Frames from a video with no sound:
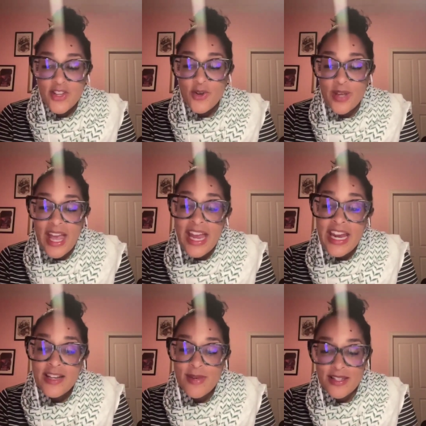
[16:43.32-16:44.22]
It's
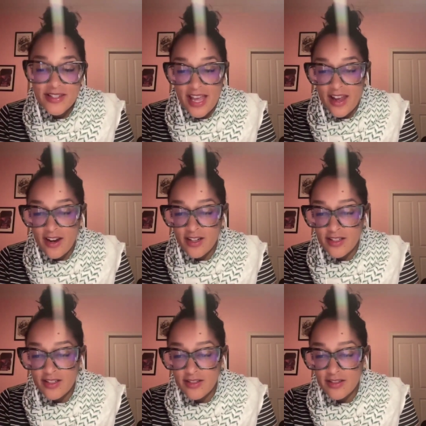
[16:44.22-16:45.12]
okay to be
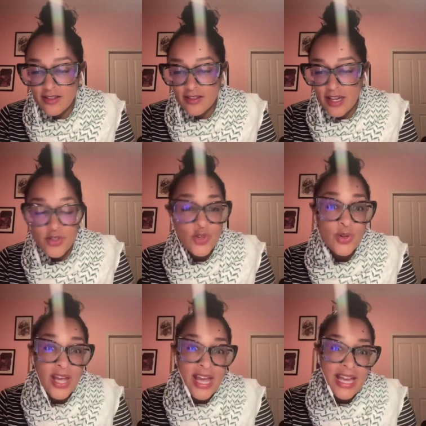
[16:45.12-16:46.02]
scared. It's
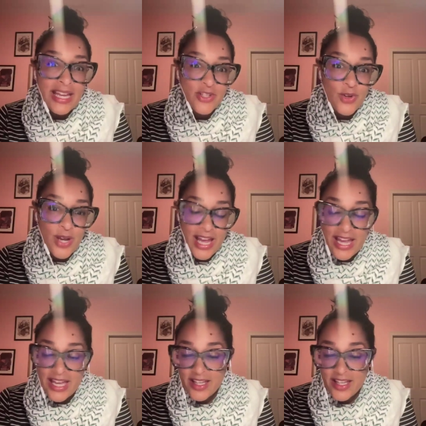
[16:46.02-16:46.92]
okay. It's
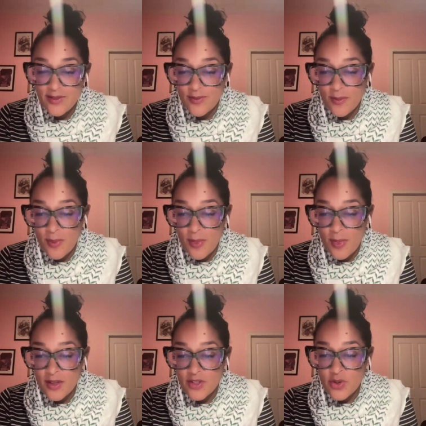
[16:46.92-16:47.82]
okay.
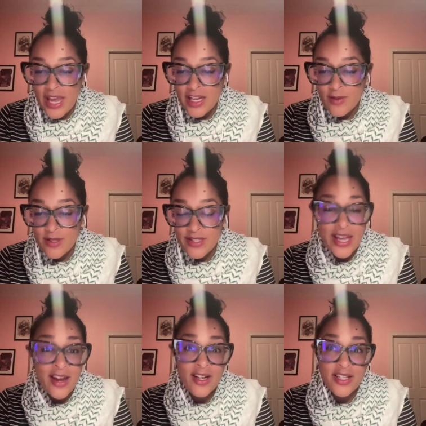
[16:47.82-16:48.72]
It's okay to be
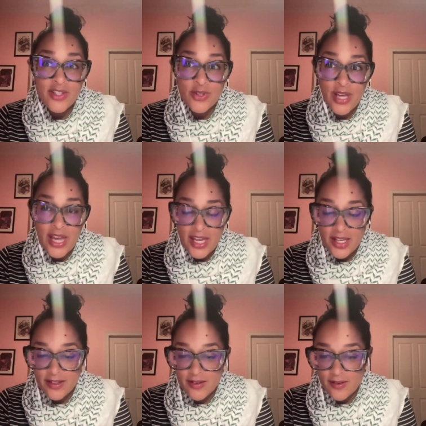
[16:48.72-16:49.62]
scared. It's
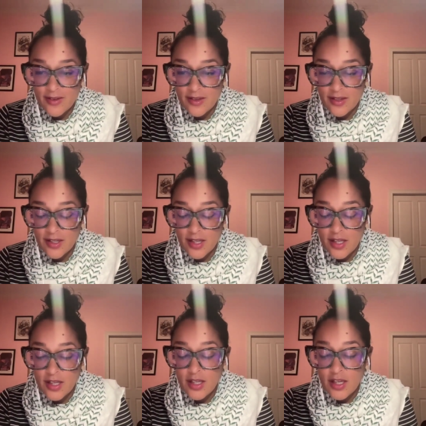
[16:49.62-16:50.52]
okay.
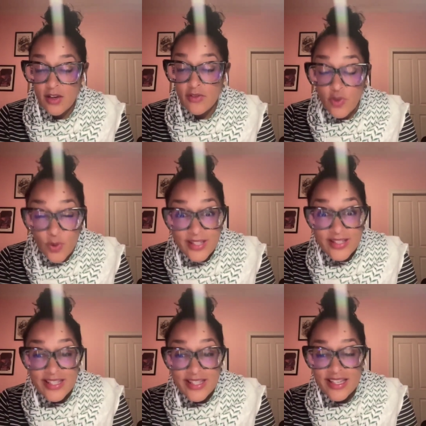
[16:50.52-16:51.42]
Of
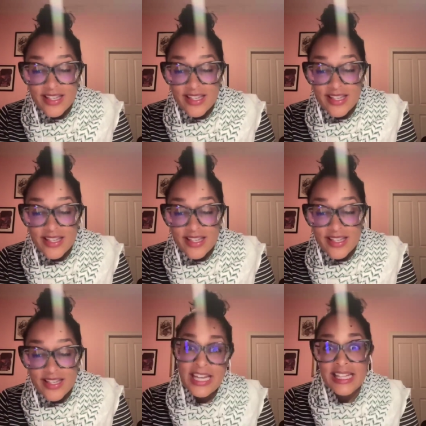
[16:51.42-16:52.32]
noises and
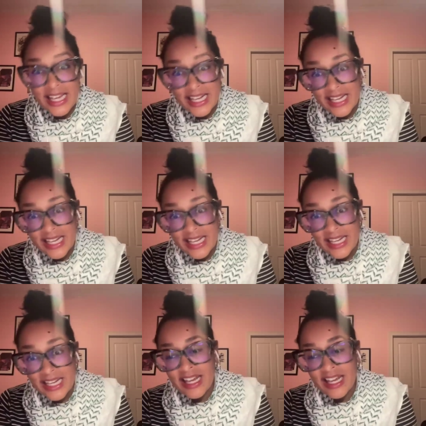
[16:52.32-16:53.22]
lonely and late at
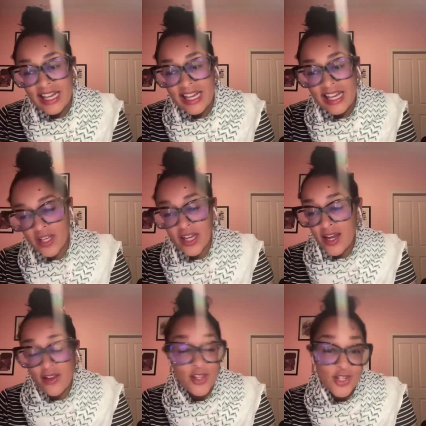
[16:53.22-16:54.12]
night
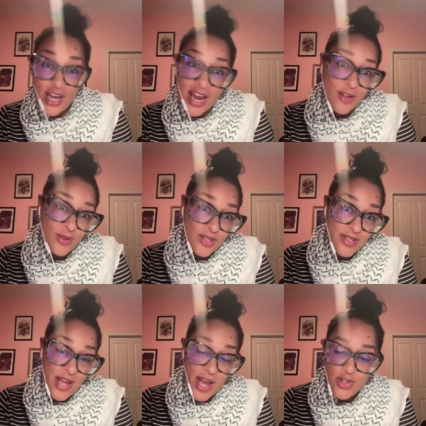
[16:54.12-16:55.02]
crows and the
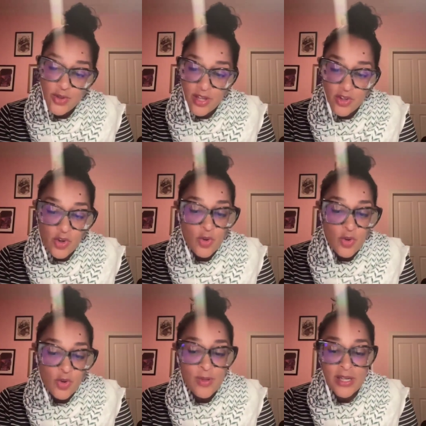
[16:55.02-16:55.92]
shadows inside you
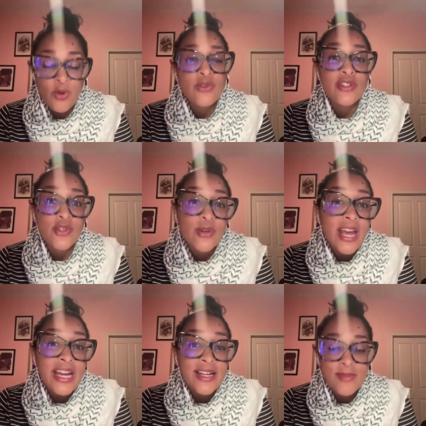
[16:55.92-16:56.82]
that nobody
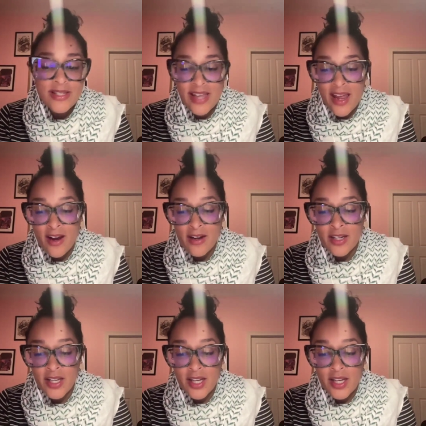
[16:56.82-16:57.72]
knows. It's okay to be
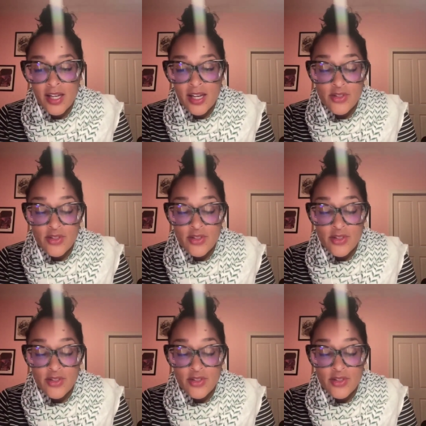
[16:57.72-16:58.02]
scared.